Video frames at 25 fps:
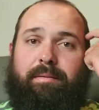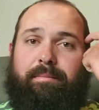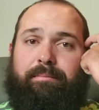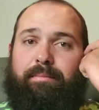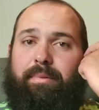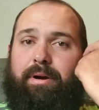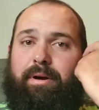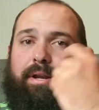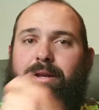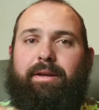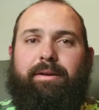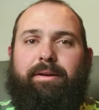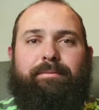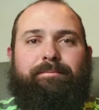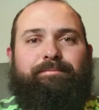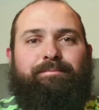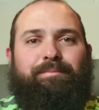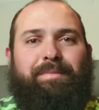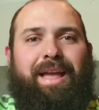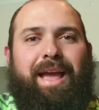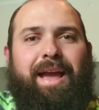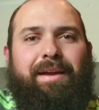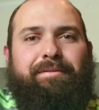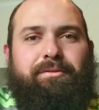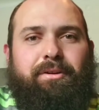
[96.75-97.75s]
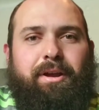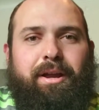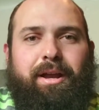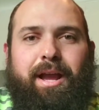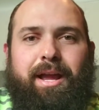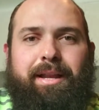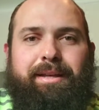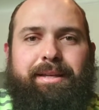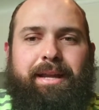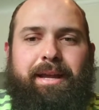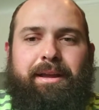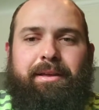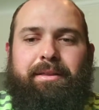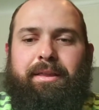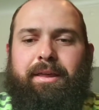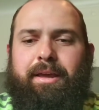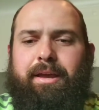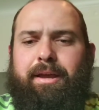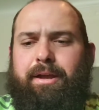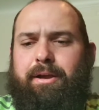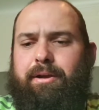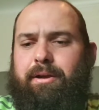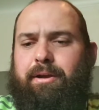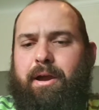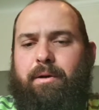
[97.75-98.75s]
But uh, after I got down
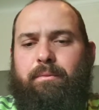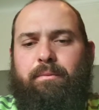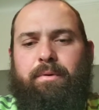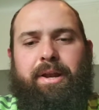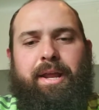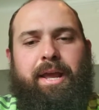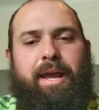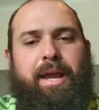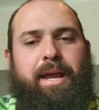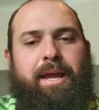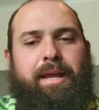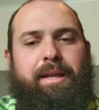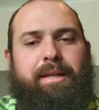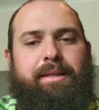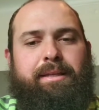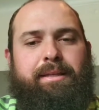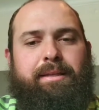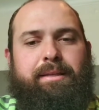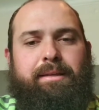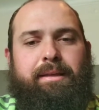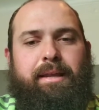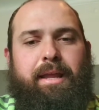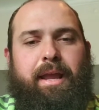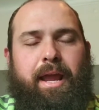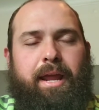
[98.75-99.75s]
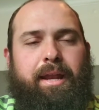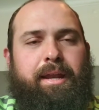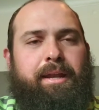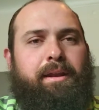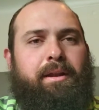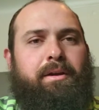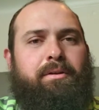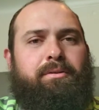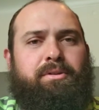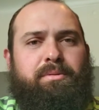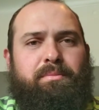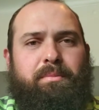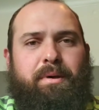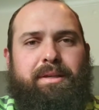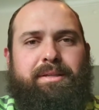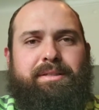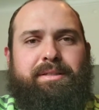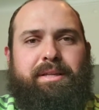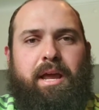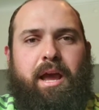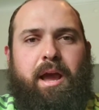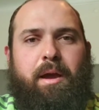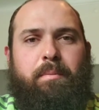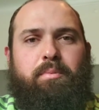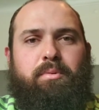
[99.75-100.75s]
there, I went ahead and headed on to my
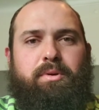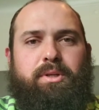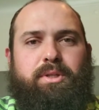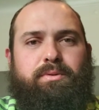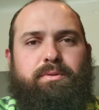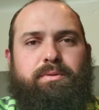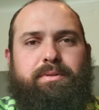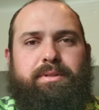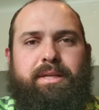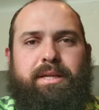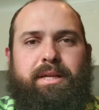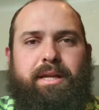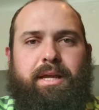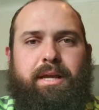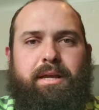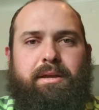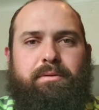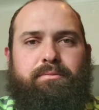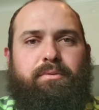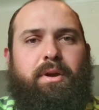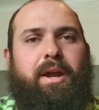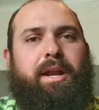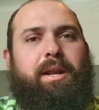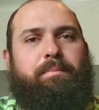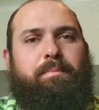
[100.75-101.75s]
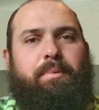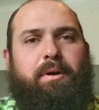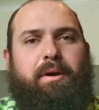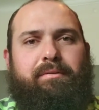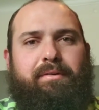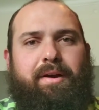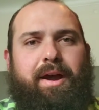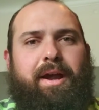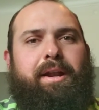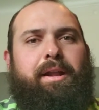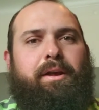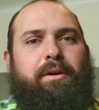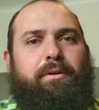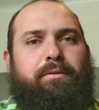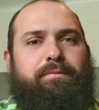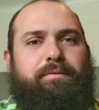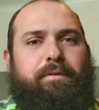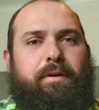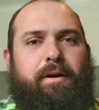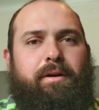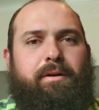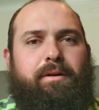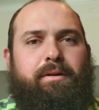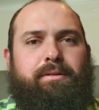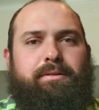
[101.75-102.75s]
stop, which was uh, right above Idaho
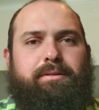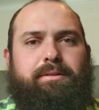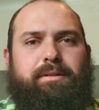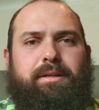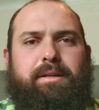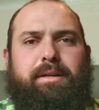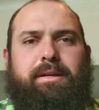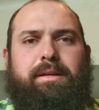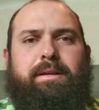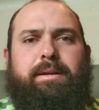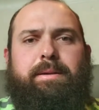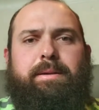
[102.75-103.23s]
Falls.